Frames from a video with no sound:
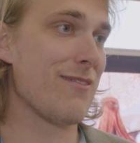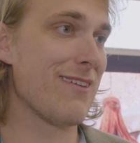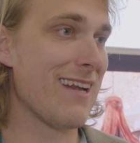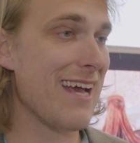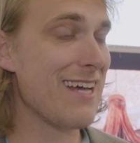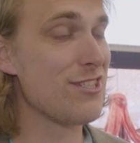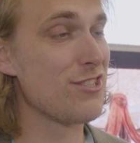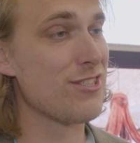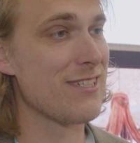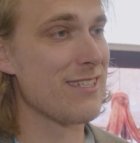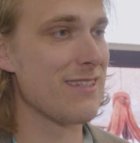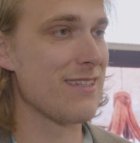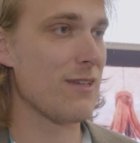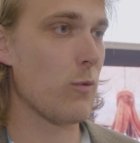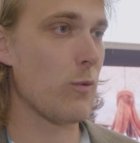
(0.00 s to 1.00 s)
relation
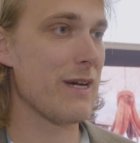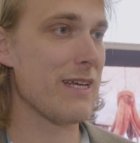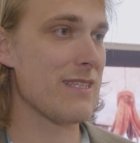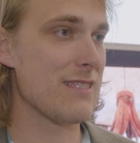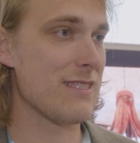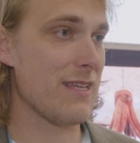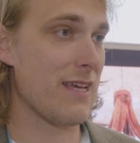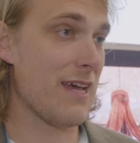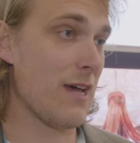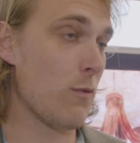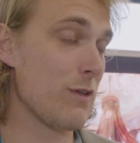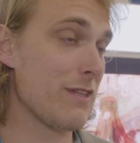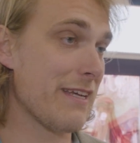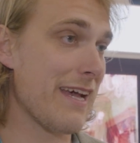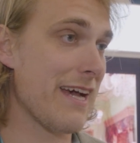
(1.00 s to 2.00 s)

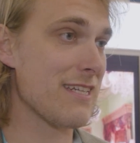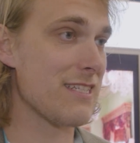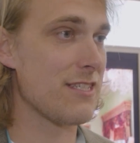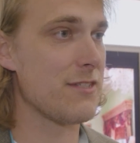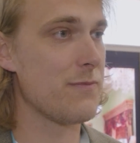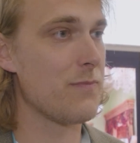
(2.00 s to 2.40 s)
with the guests.